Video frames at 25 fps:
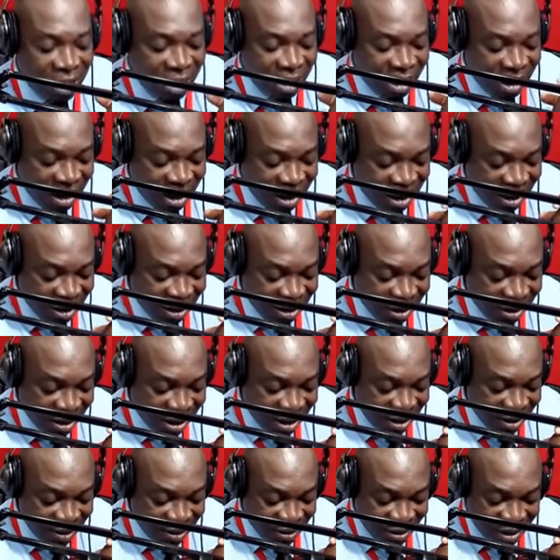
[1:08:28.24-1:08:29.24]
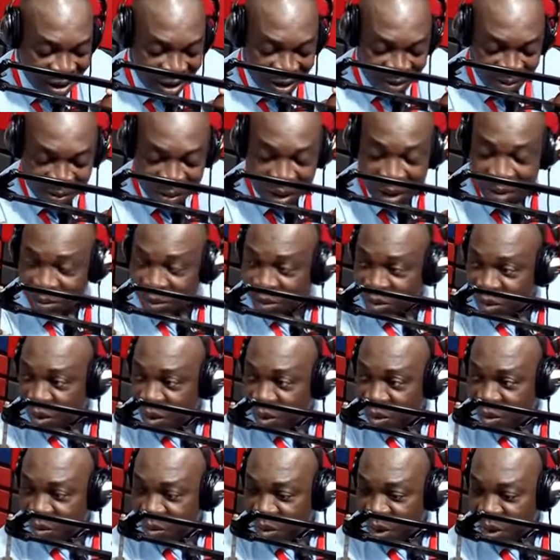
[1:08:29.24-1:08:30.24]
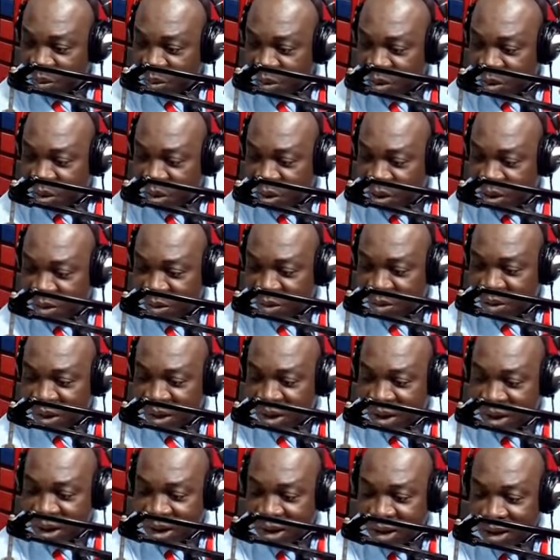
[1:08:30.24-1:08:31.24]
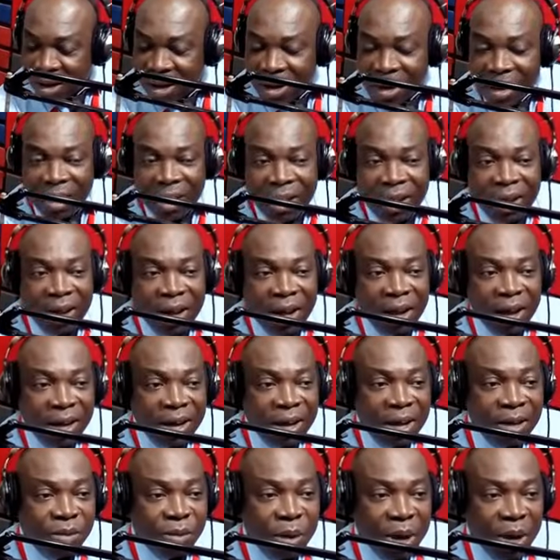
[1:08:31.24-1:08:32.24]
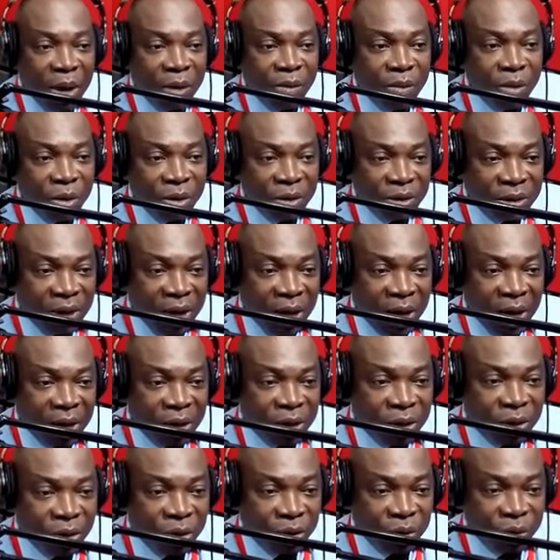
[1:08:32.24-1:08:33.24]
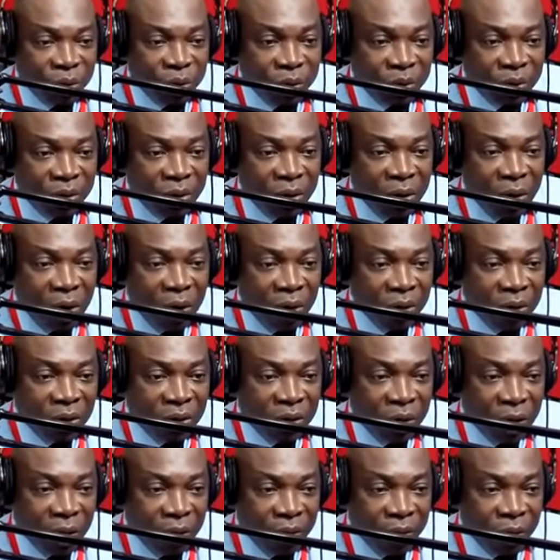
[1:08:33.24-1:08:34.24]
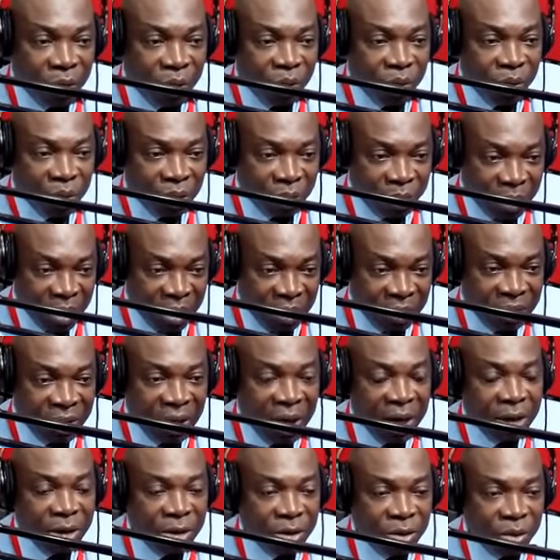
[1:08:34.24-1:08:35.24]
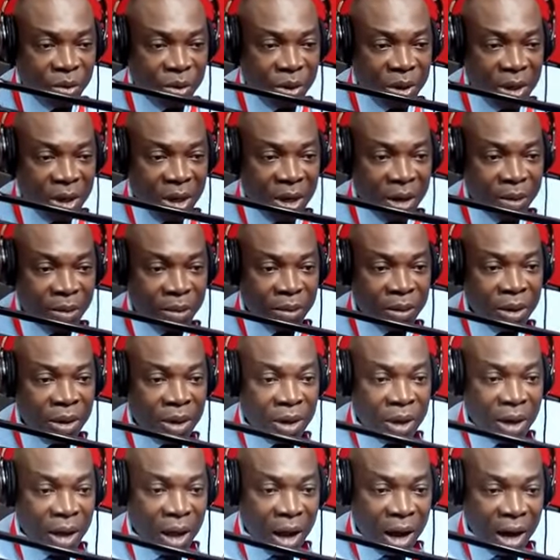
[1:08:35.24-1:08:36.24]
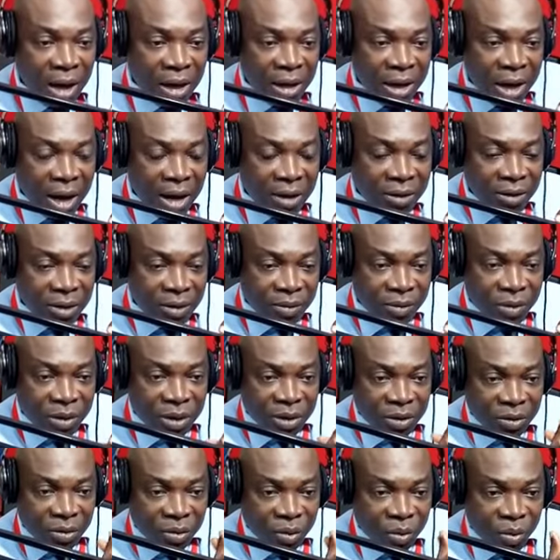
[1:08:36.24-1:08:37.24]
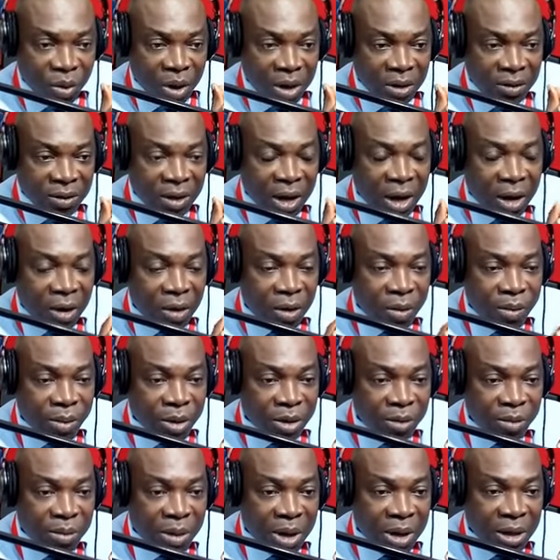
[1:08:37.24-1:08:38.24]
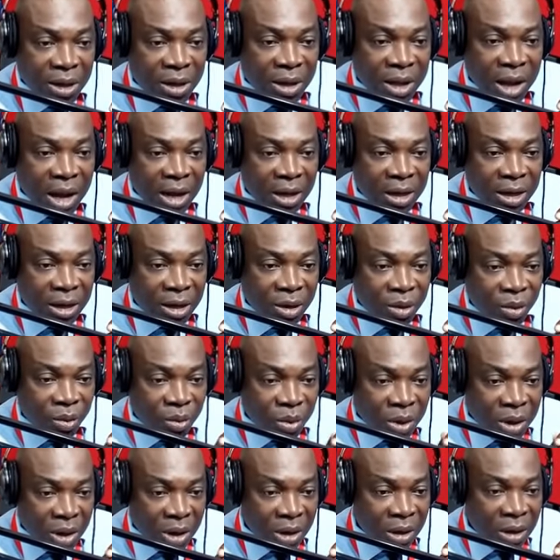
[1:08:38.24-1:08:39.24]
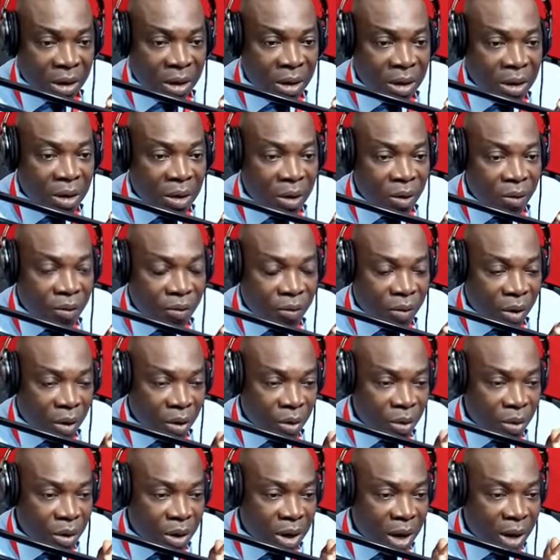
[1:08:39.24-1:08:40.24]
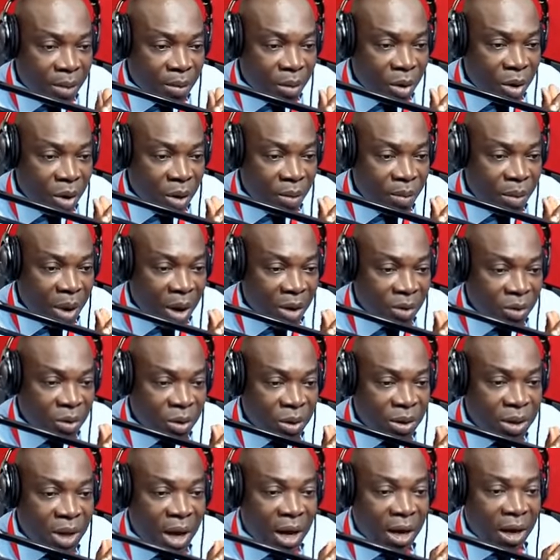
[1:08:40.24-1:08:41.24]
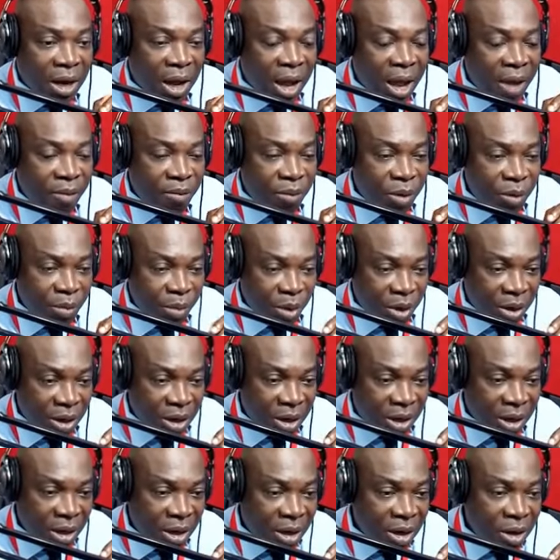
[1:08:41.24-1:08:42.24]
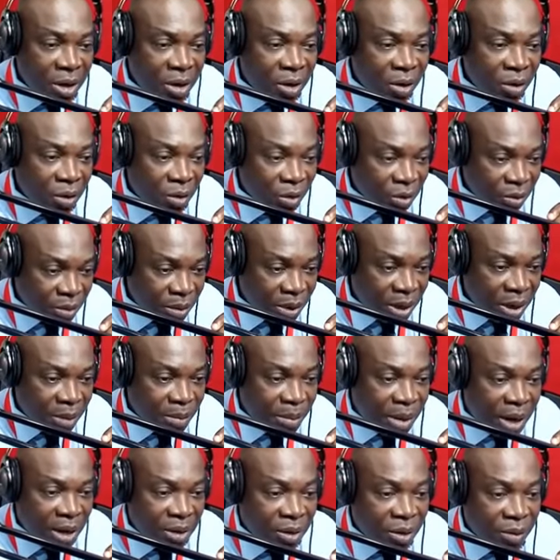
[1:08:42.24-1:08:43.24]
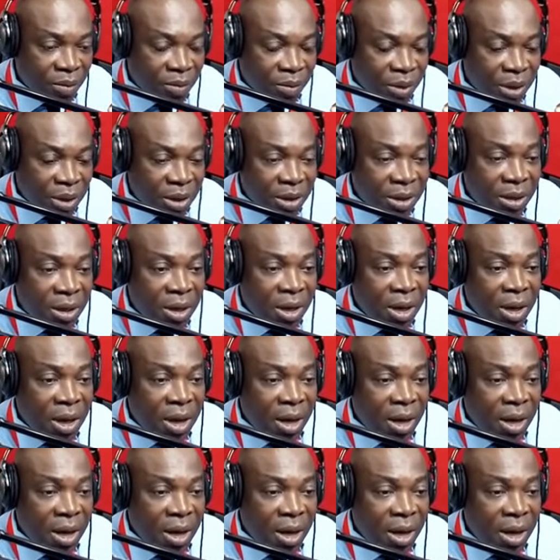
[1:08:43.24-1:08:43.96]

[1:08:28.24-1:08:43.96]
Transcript: Uh, yes, uh, I'm sure when we call you again. Uh, yes, many of those uh, issues unsolved will be sent to him, and he has given his words and commitment that he will follow them up. I also thank everybody who's been a part of it.